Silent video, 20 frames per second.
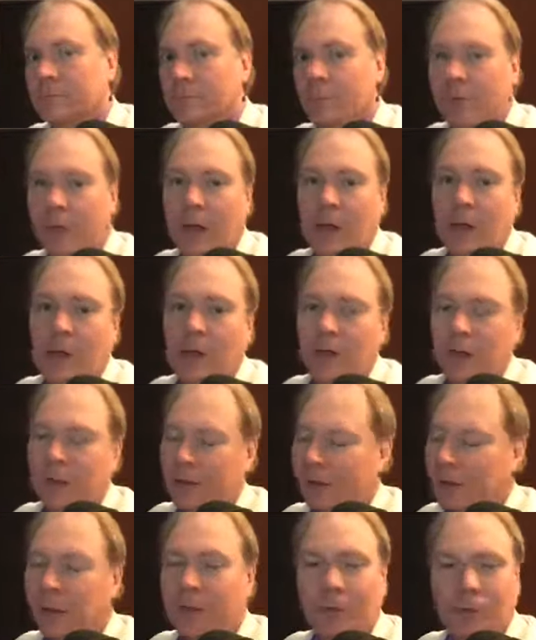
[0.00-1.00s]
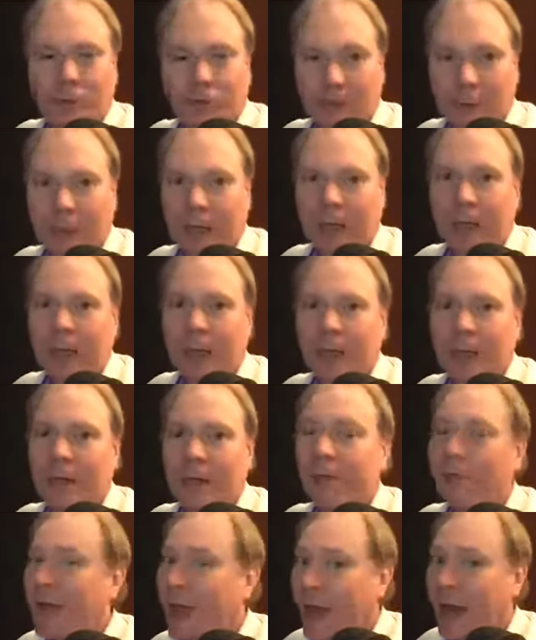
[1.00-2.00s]
Well, intriguing.
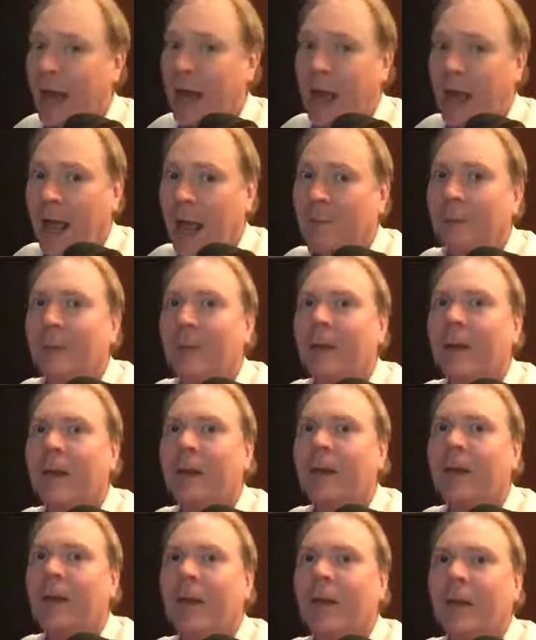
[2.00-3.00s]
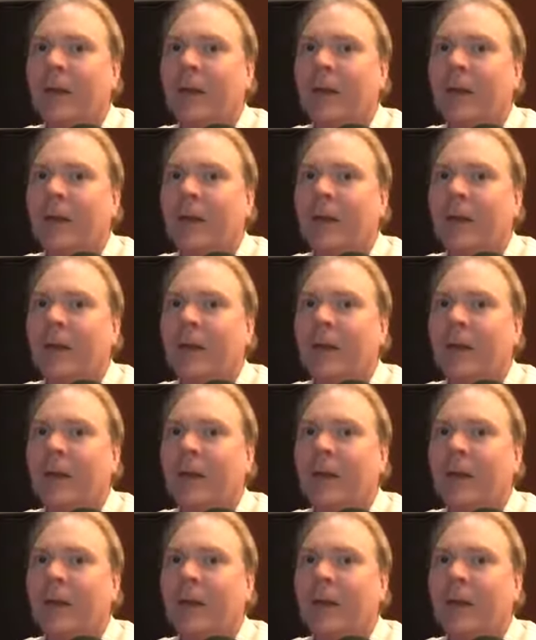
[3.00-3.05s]
If that happened,